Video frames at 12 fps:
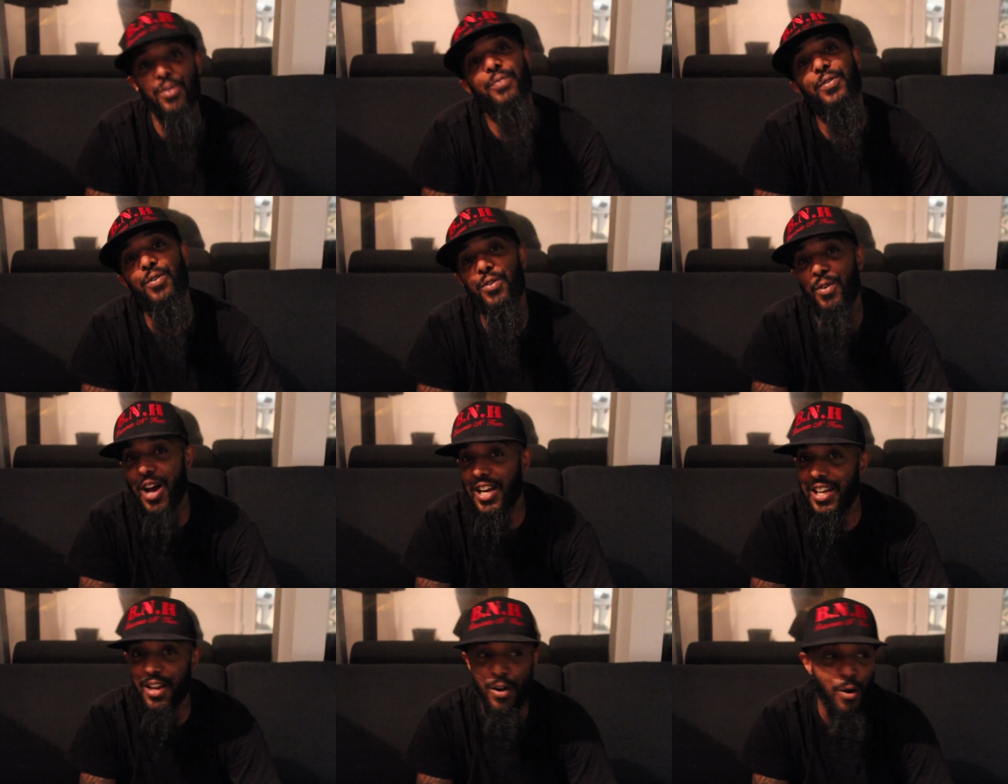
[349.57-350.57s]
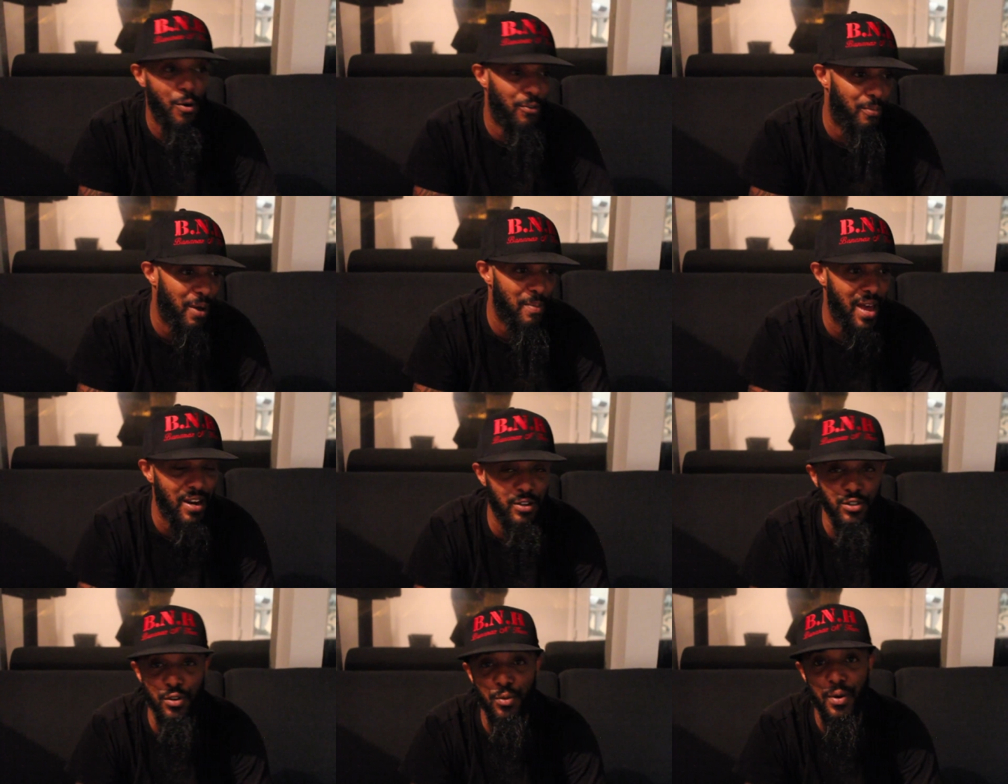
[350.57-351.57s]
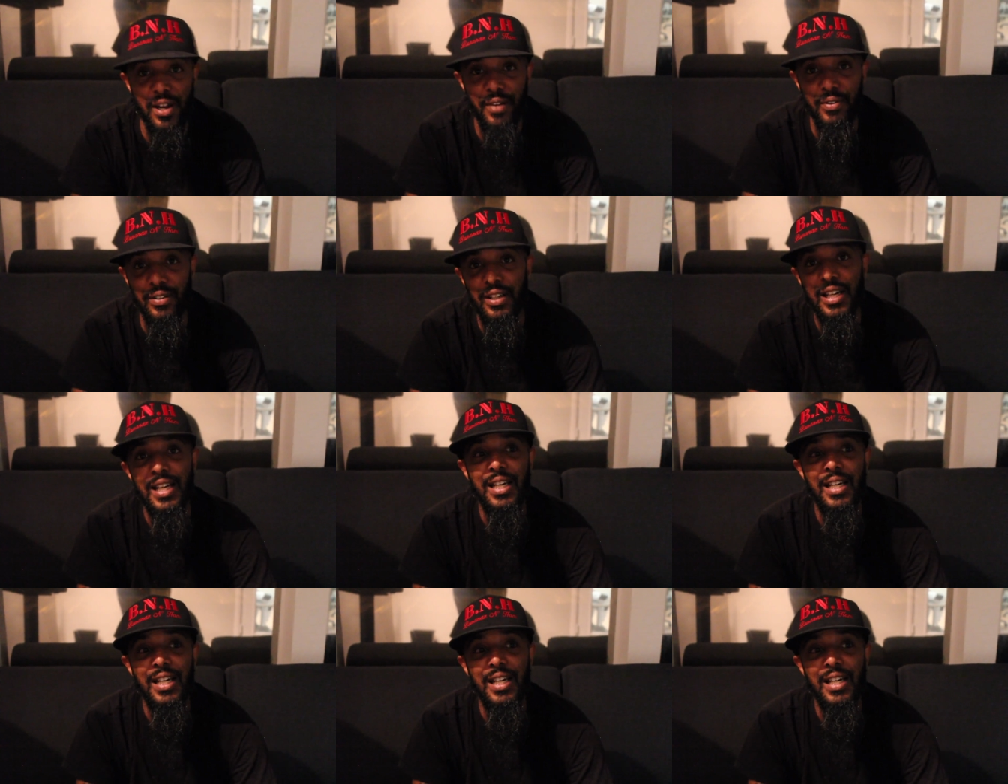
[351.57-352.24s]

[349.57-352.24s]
or if you don't know how to get a hold of my manager or whatever,